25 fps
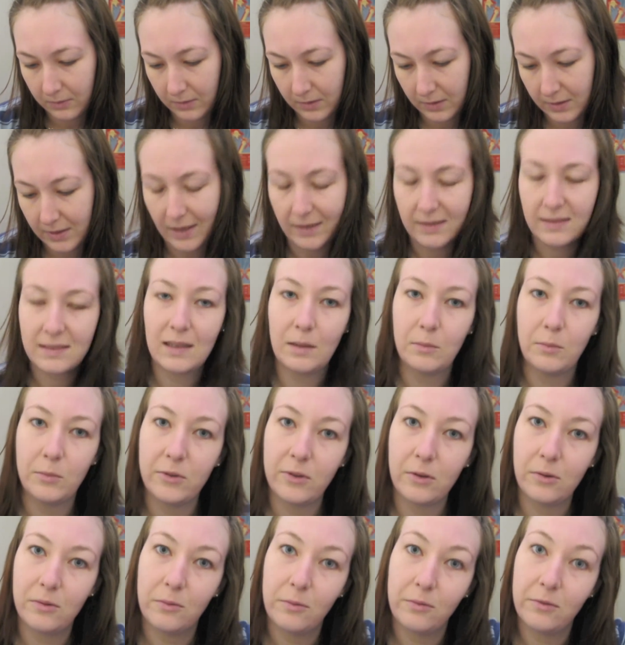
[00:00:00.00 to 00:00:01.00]
Yes,
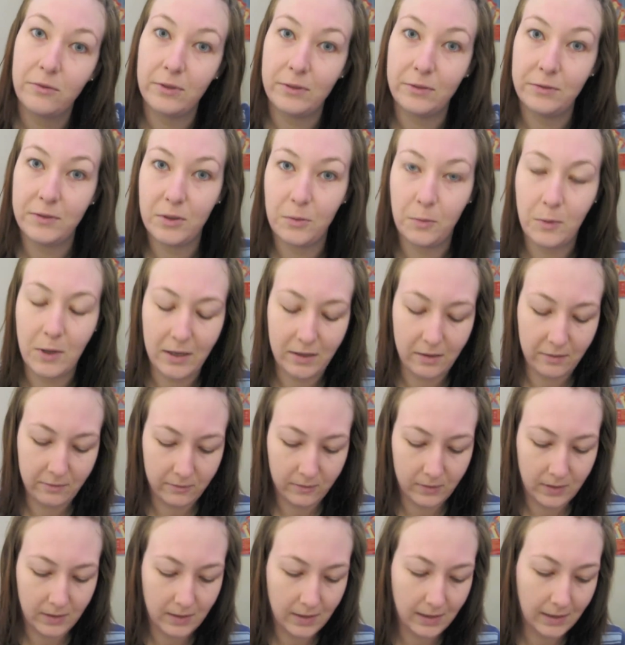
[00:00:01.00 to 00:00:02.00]
number 51,
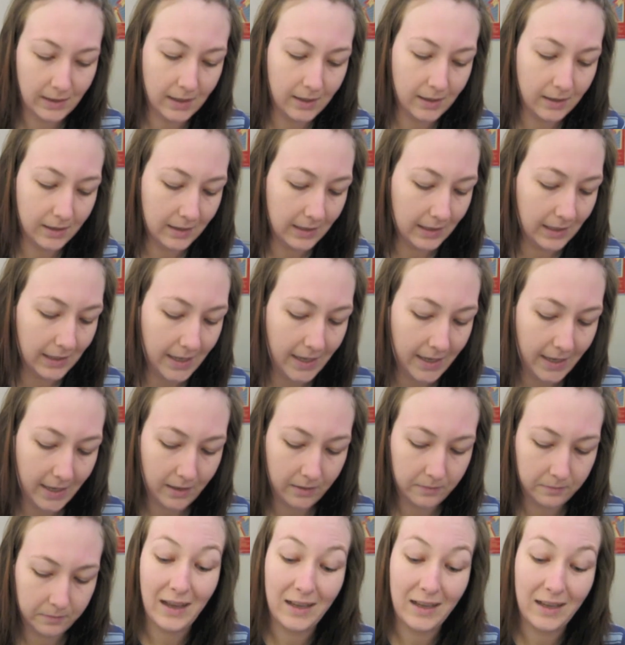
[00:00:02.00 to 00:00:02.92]
Vanilla Claire.